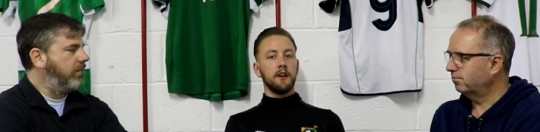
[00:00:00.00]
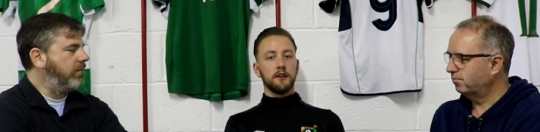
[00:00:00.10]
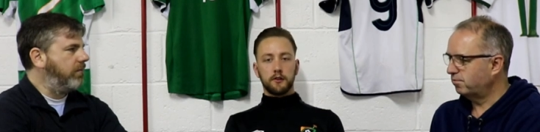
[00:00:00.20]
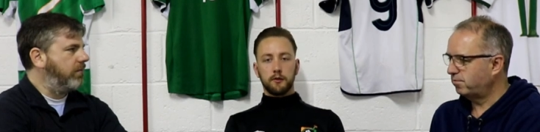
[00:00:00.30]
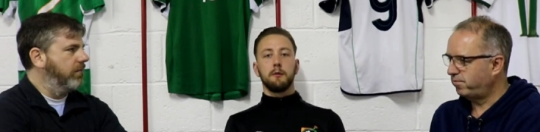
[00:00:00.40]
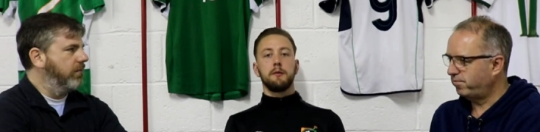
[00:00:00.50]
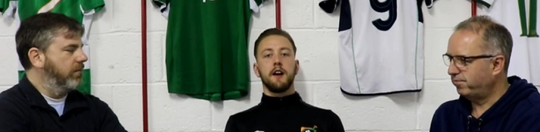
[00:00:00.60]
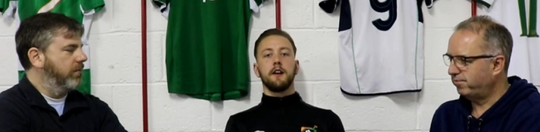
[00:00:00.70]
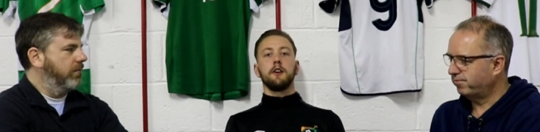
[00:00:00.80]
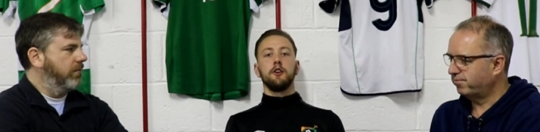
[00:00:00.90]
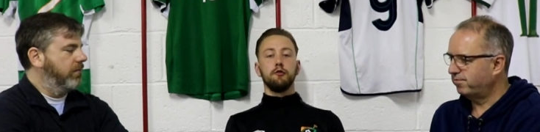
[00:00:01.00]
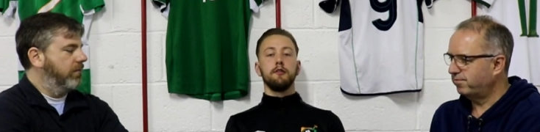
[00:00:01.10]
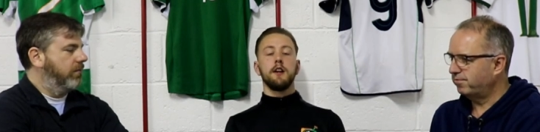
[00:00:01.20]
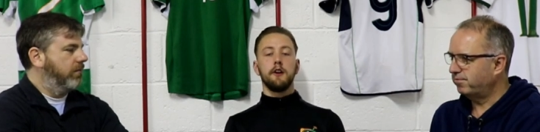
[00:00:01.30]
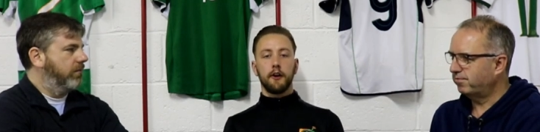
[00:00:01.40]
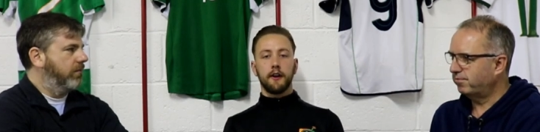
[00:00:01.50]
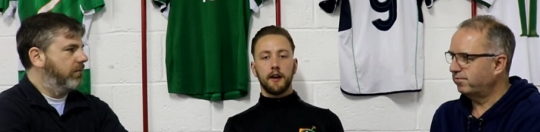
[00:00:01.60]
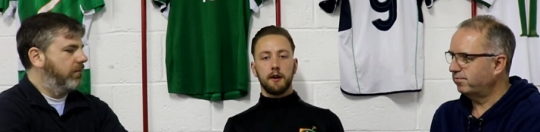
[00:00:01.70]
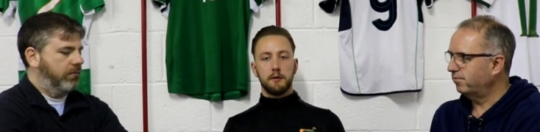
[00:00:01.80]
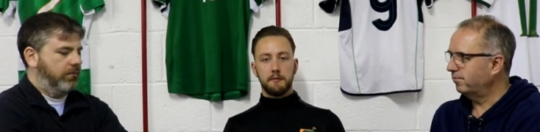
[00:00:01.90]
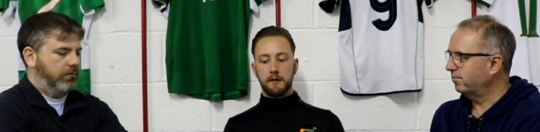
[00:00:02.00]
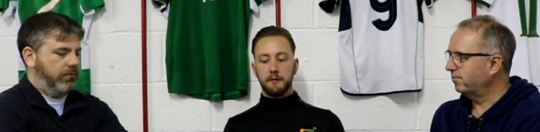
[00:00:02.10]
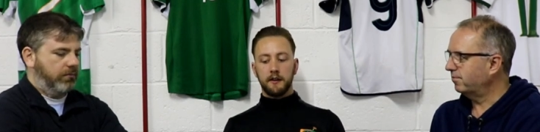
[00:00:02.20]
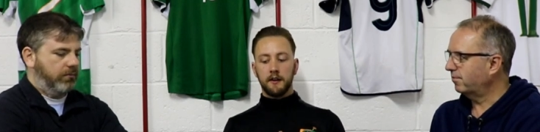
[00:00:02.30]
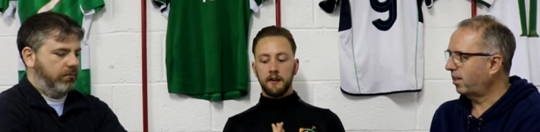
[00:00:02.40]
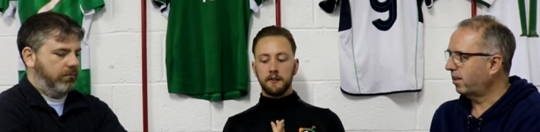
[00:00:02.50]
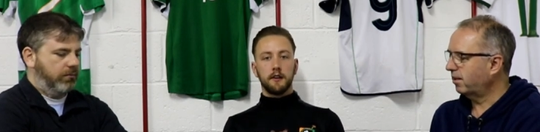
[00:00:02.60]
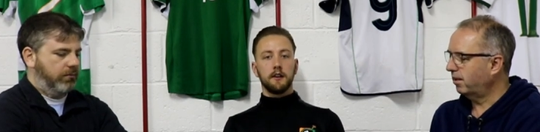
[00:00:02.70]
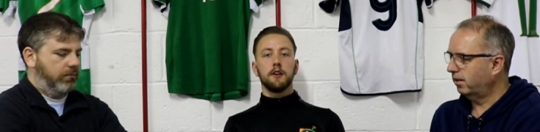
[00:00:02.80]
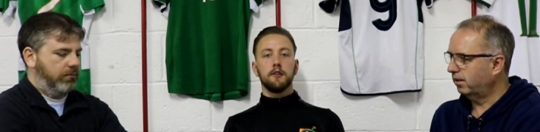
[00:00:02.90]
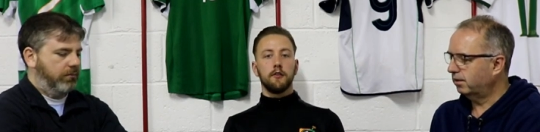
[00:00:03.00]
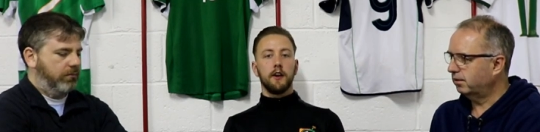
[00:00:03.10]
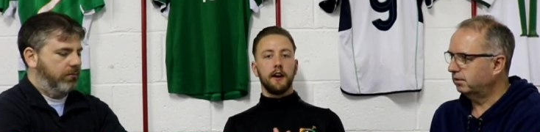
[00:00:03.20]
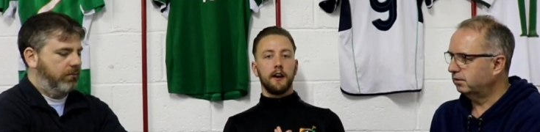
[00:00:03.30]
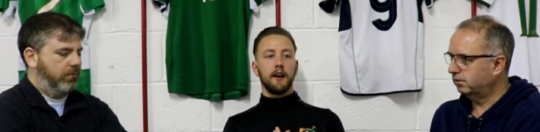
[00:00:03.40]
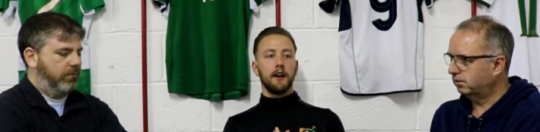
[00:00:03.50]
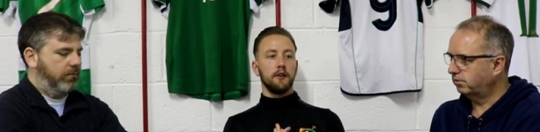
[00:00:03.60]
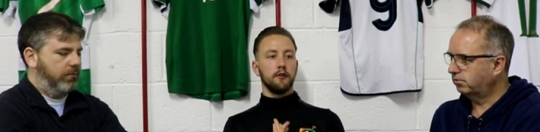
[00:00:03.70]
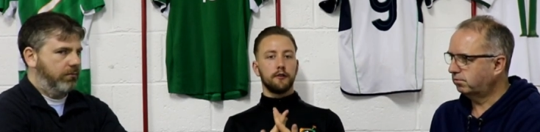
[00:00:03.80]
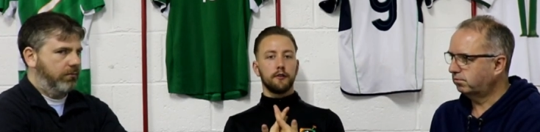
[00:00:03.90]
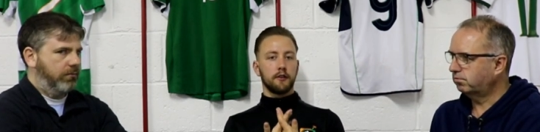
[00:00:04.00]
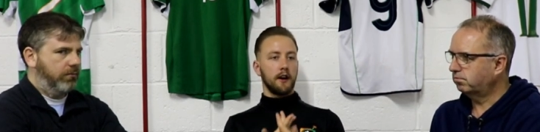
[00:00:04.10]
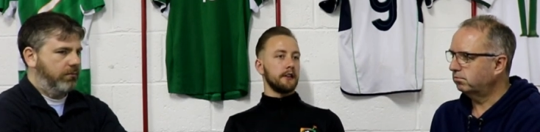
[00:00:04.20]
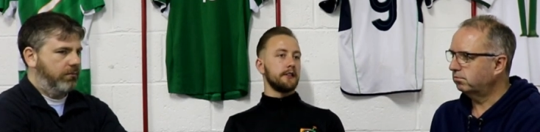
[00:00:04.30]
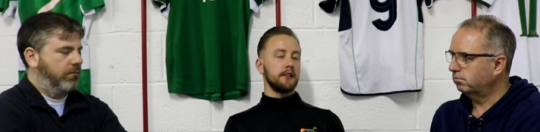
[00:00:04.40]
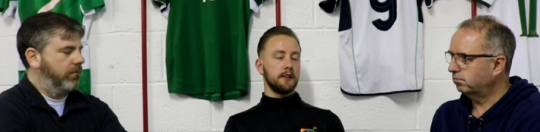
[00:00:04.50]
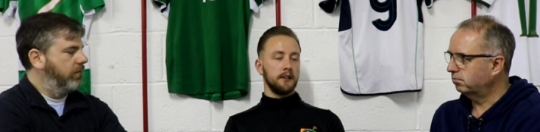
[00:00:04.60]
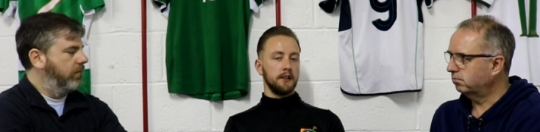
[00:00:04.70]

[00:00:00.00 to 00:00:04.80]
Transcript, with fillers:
Speaker 1: there's a player that you really like and we maybe didn't give uh, enough credit to.